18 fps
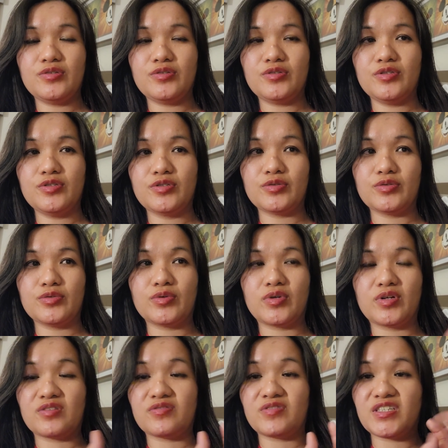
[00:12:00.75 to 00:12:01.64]
you
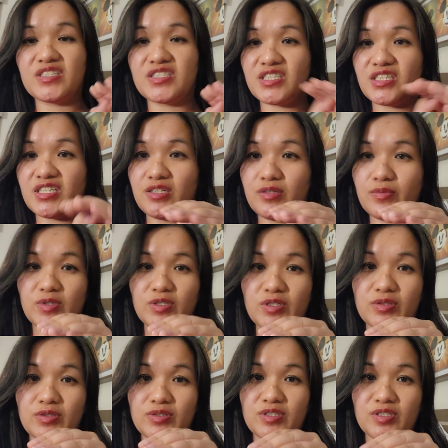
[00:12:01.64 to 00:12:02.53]
are facing
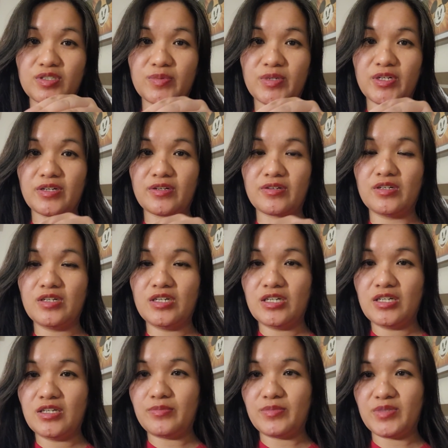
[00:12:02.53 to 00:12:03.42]
inward towards the spiral,
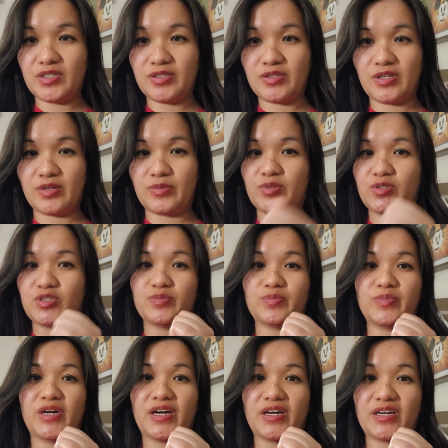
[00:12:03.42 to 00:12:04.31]
meaning you get
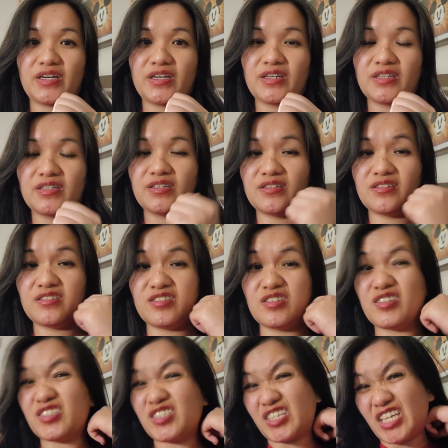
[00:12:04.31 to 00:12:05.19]
pushed back.
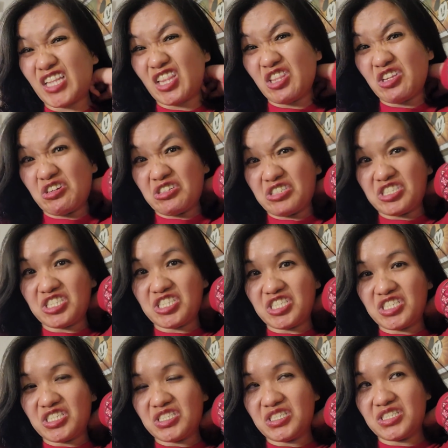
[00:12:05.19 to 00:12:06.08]
You also get
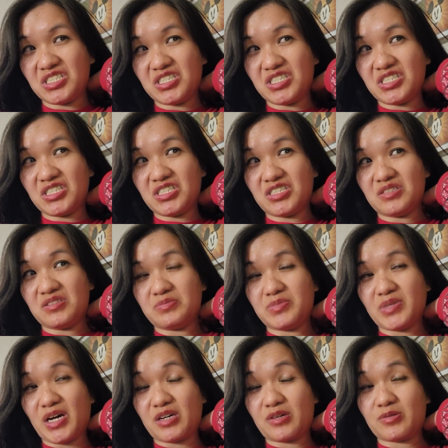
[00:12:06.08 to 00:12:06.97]
launched
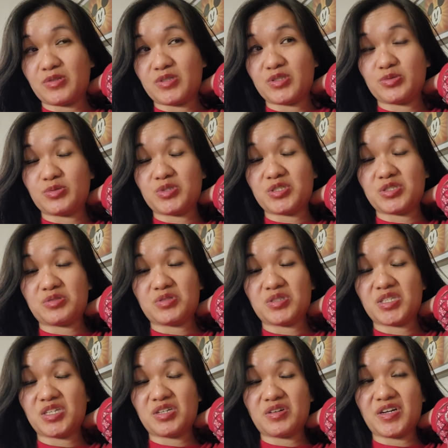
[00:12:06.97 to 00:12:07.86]
backwards, which is
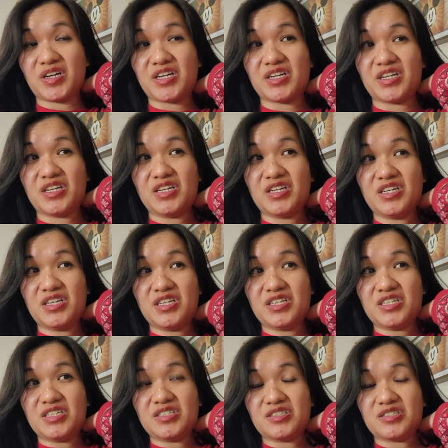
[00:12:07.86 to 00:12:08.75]
really great.
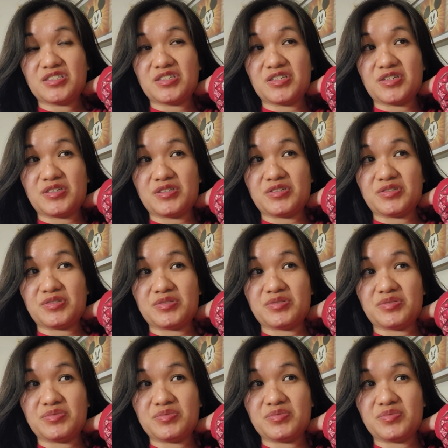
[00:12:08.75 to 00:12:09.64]
So
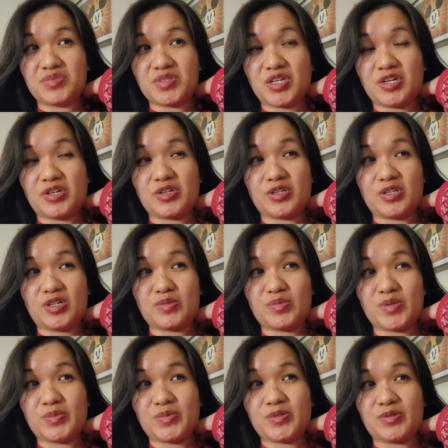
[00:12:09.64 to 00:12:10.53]
I heard a lot
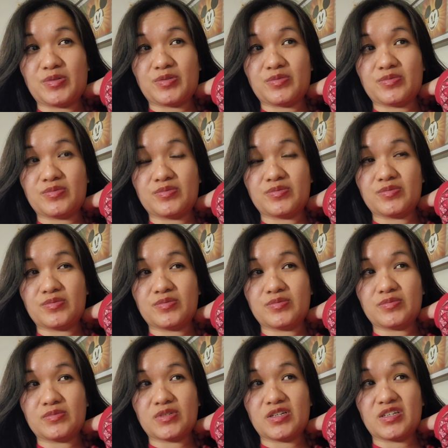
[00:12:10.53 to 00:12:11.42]
of people
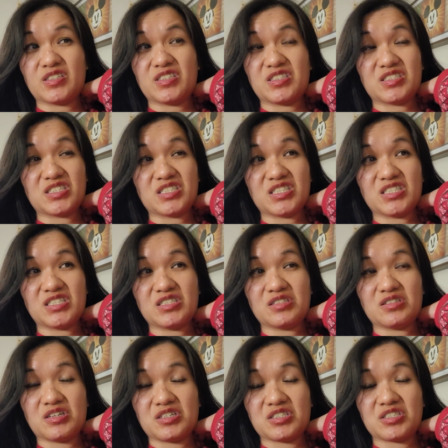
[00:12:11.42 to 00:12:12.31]
got dizzy
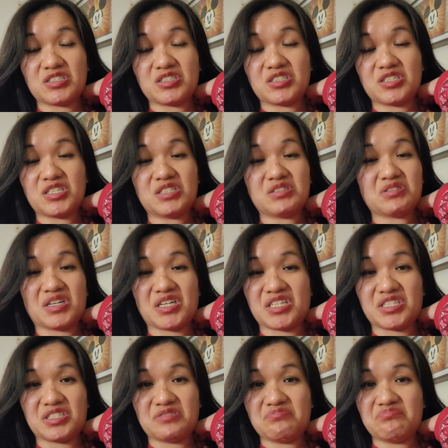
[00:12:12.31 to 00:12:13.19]
and nauseous on it. I
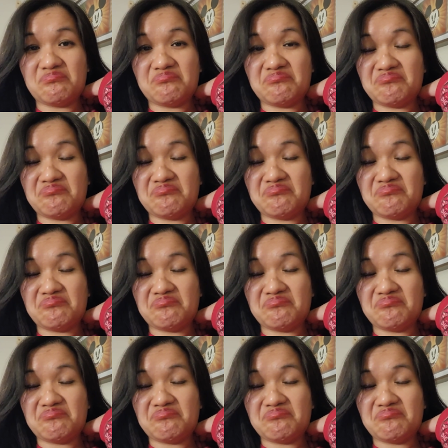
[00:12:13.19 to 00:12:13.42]
didn't.